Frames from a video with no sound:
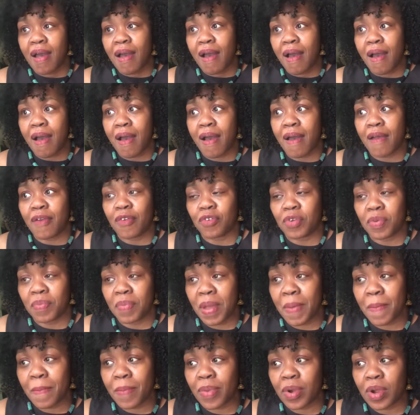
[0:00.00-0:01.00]
I
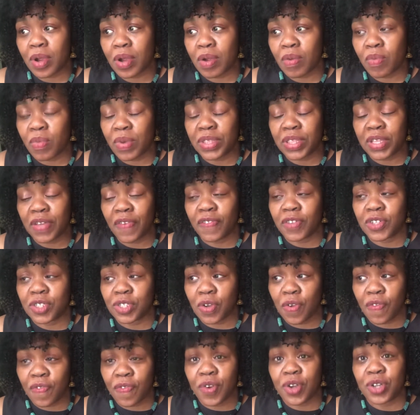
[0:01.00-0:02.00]
remember when the
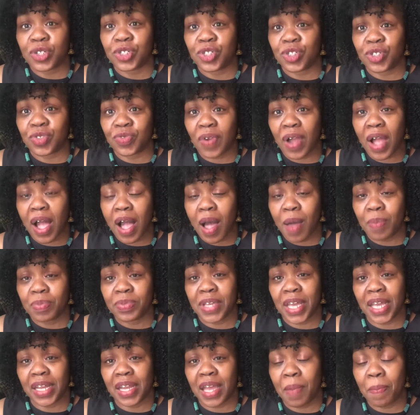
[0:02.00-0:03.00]
show first dropped,
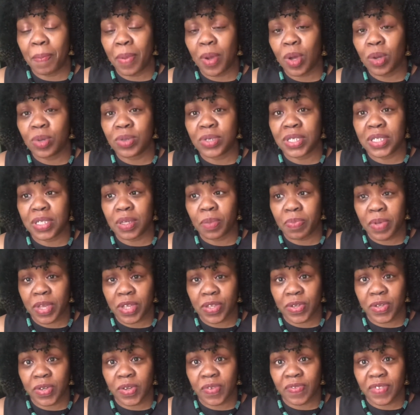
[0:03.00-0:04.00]
and I posted a
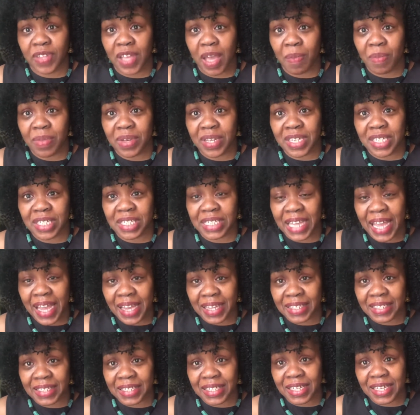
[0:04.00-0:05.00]
picture of Dominique
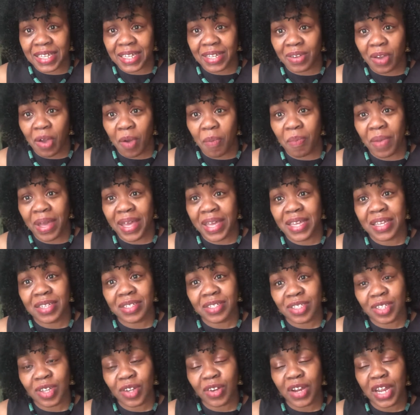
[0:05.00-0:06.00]
Jackson on my
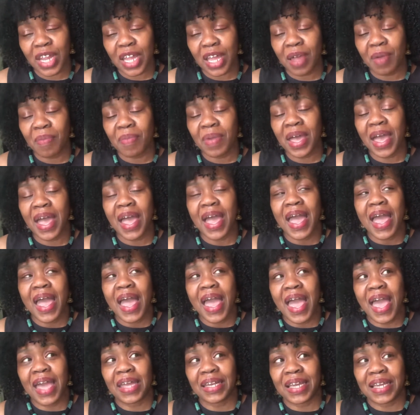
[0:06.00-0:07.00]
Instagram,
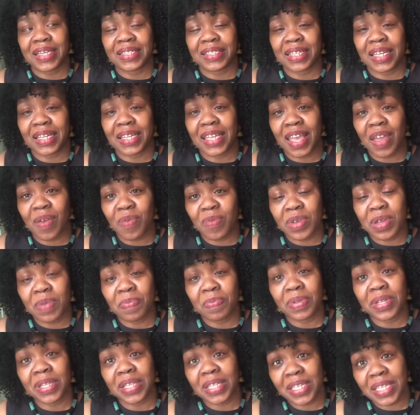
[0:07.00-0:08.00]
and I said, can we
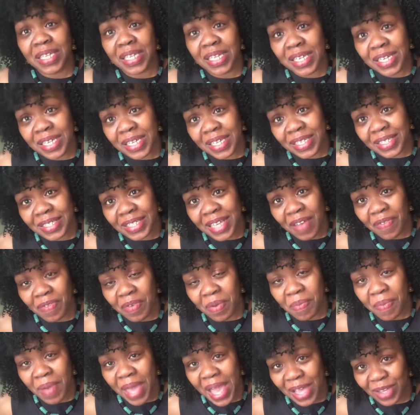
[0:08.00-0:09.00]
please have a
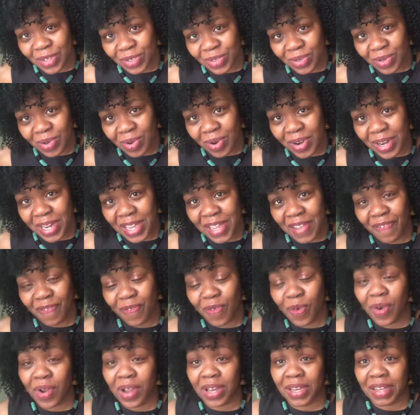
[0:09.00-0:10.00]
backstory
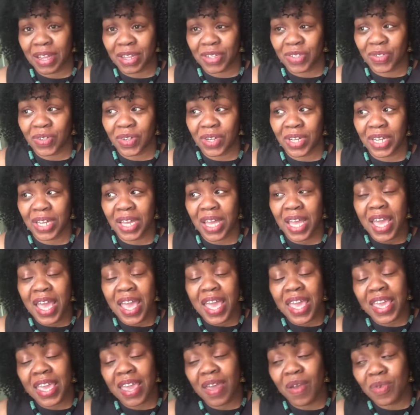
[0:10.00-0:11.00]
for Elektra?
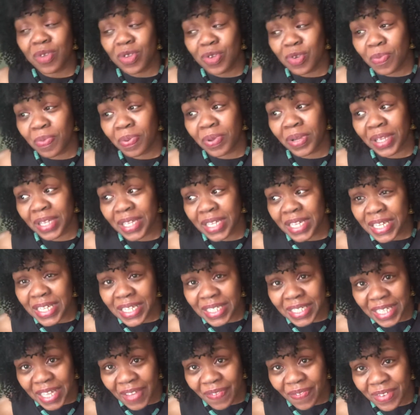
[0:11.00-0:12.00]
Can you please
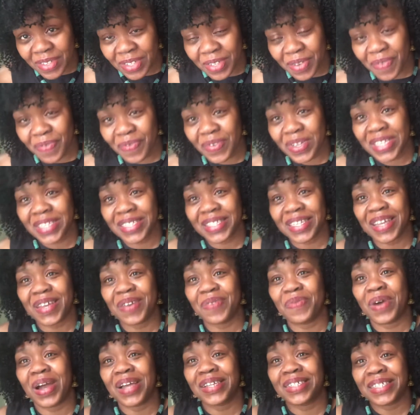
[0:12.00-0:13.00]
give us a reason
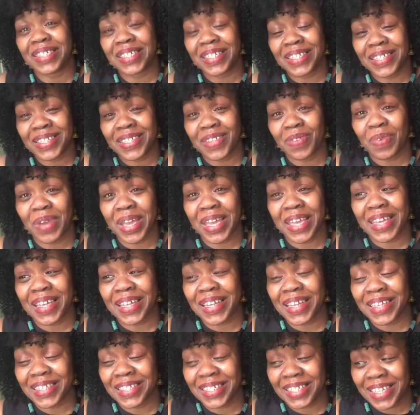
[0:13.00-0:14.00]
why she is the way
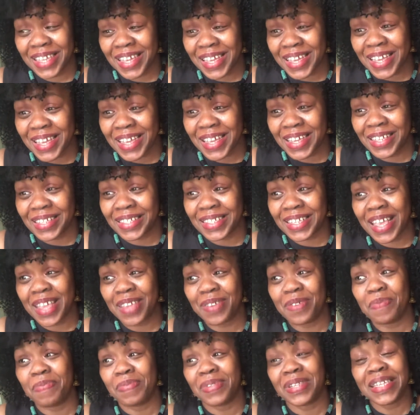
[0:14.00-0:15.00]
she is? Can
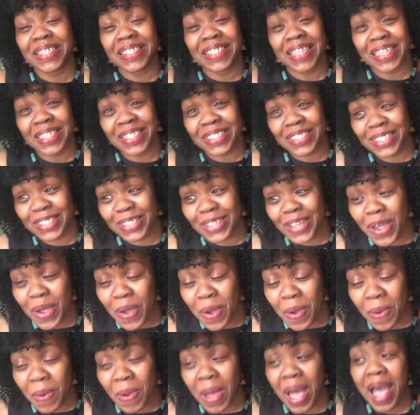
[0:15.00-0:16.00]
you please let us
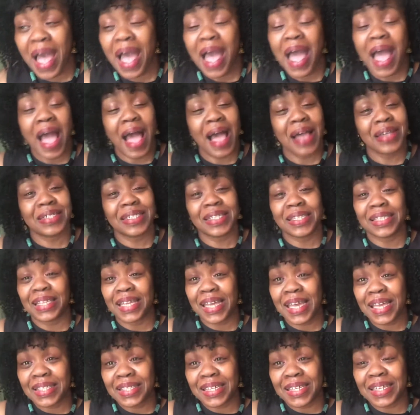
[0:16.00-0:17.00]
know how she
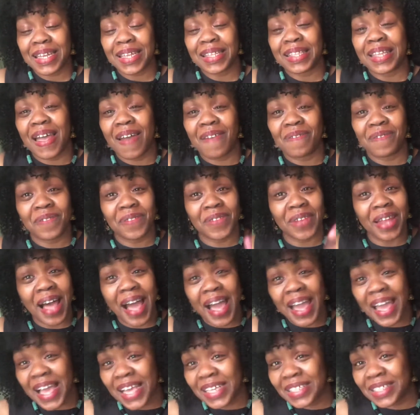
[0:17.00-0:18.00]
landed in that
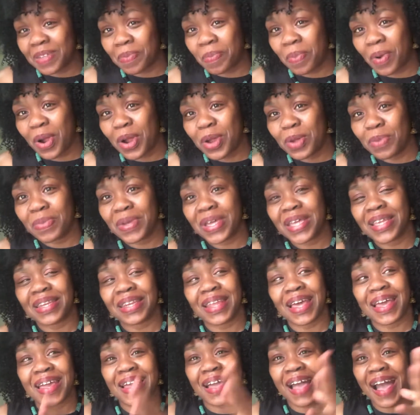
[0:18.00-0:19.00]
fly-ass apartment?
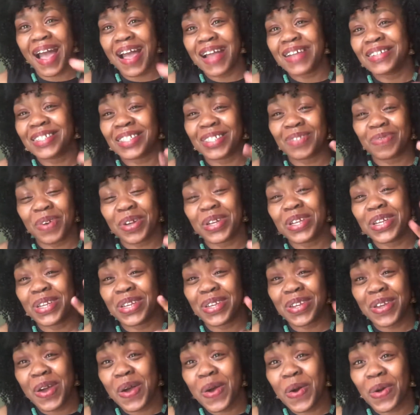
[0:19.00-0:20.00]
Like, I just want to
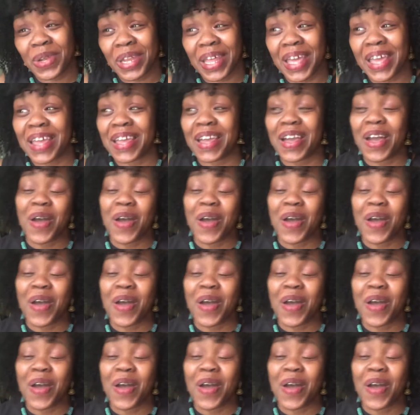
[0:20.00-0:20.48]
know, like,